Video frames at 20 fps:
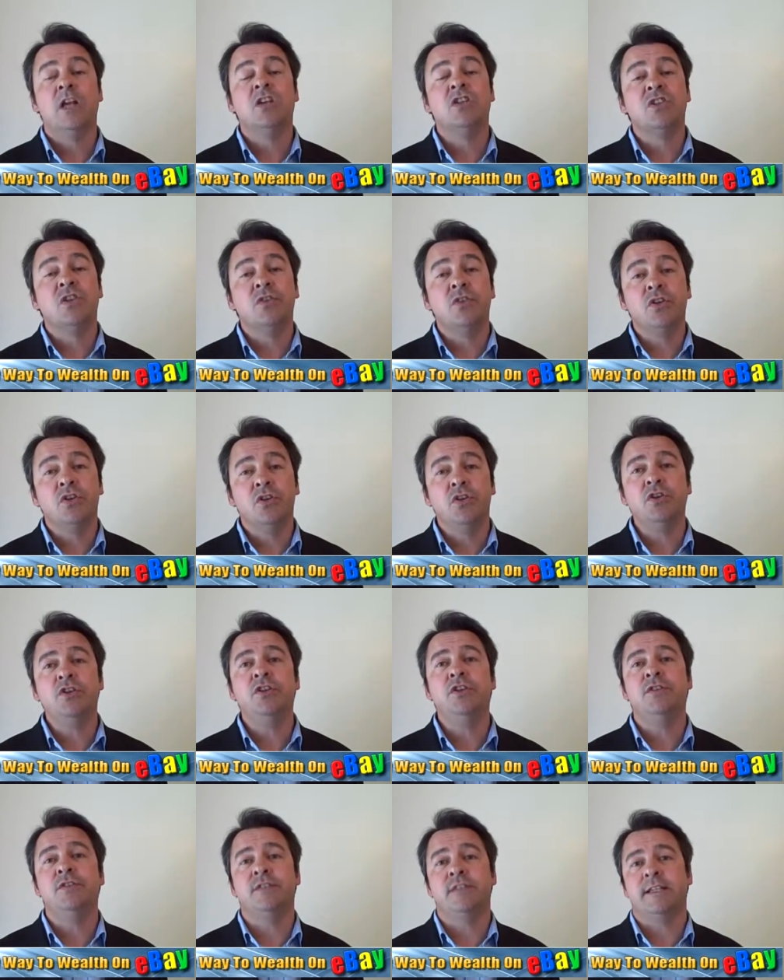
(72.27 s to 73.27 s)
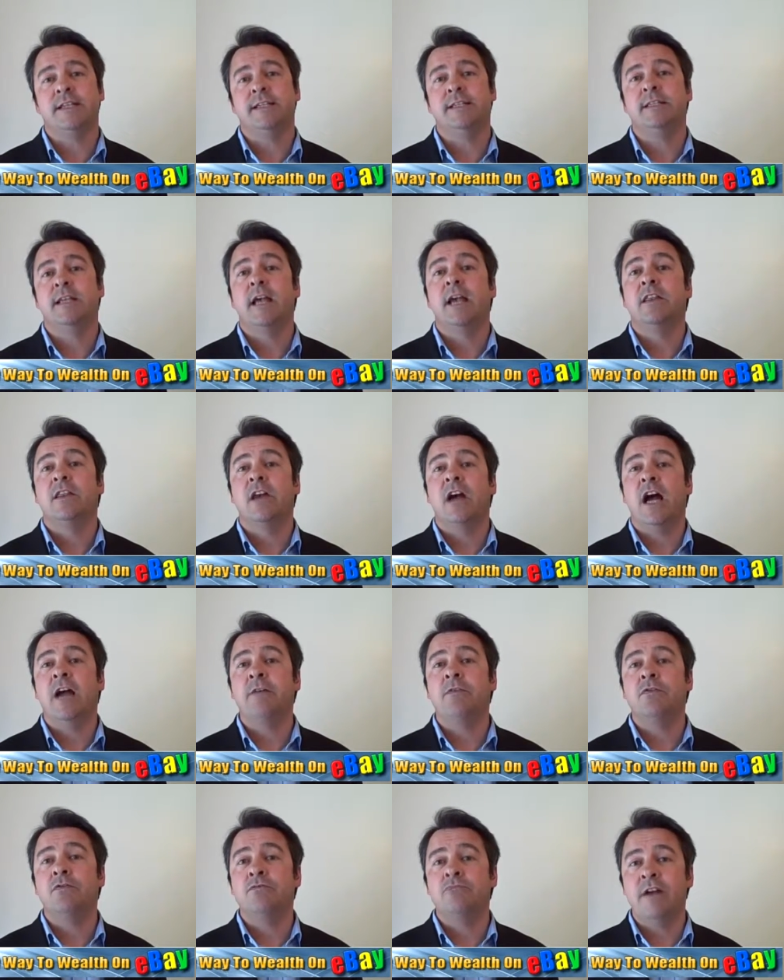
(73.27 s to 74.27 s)
So the good news is that
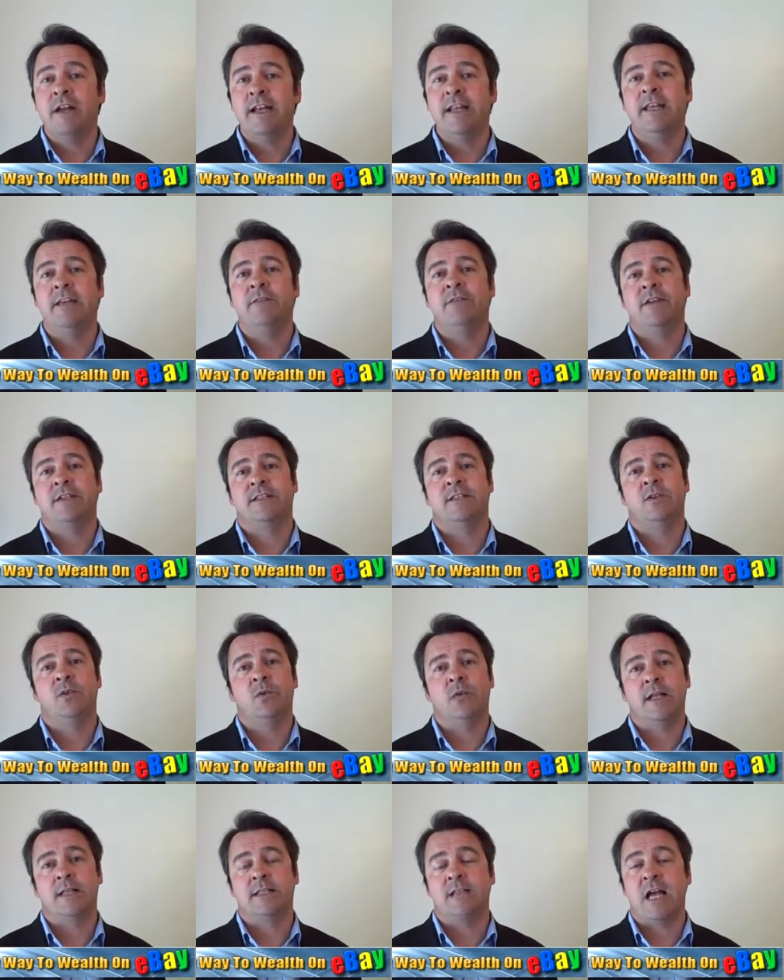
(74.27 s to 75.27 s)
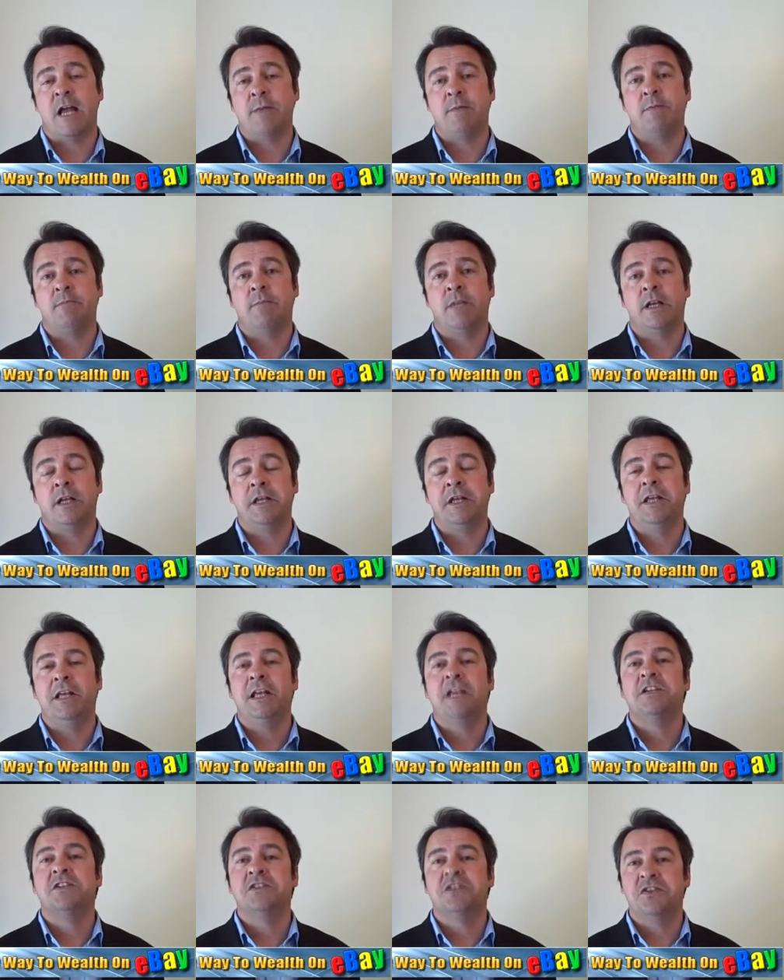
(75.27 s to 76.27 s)
I've already invested all that time and money
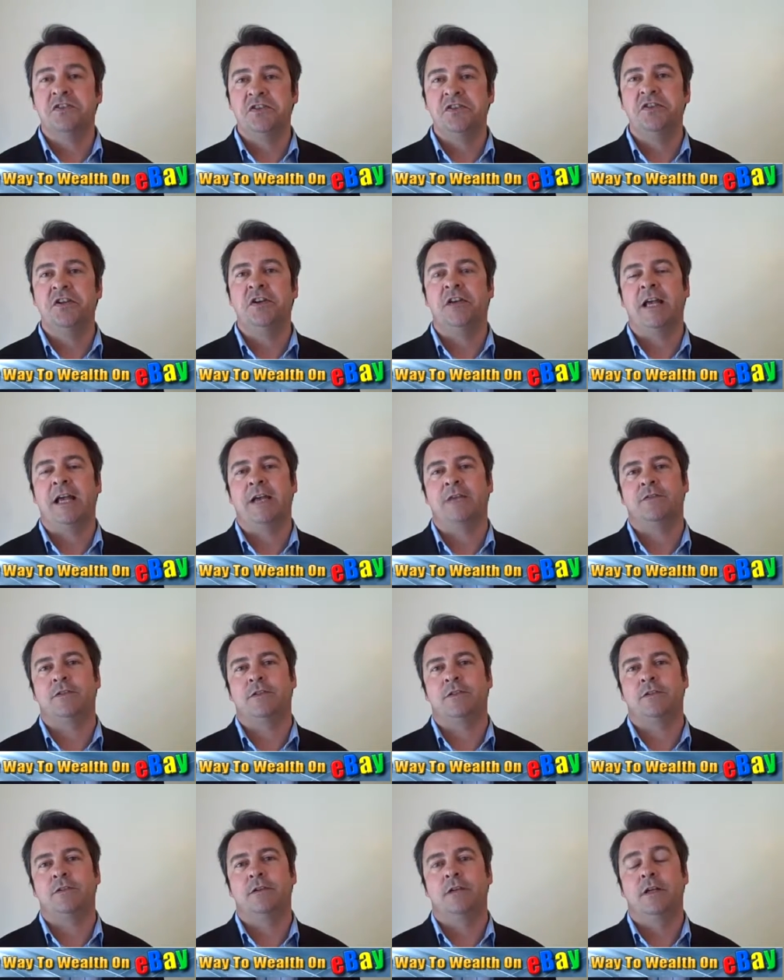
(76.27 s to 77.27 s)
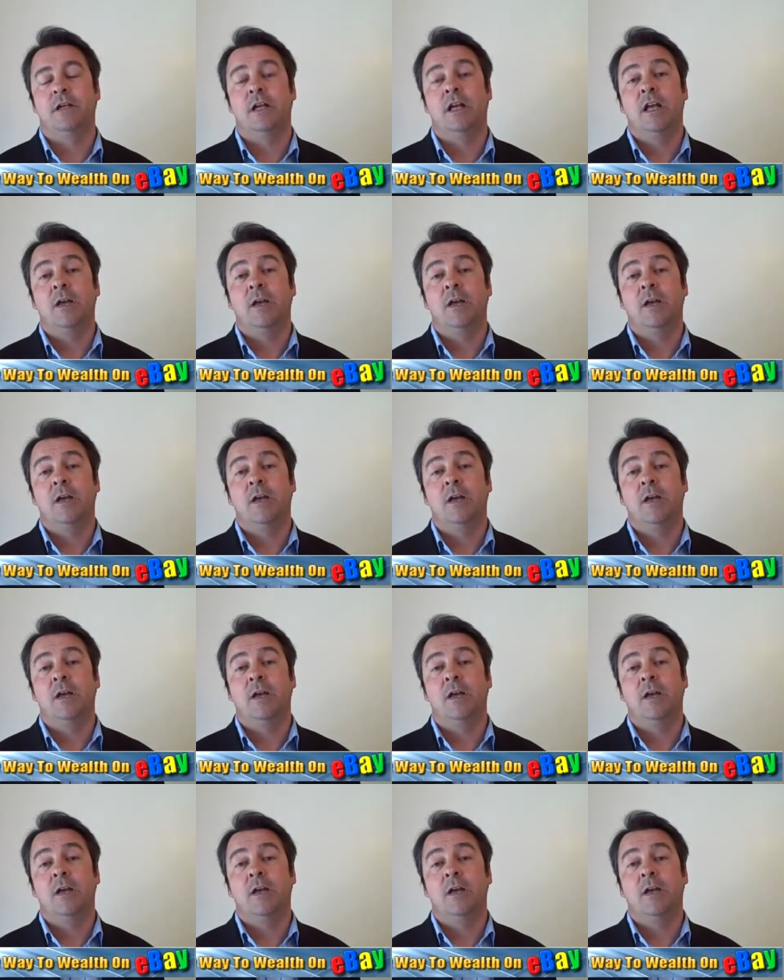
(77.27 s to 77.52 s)
so you don't have to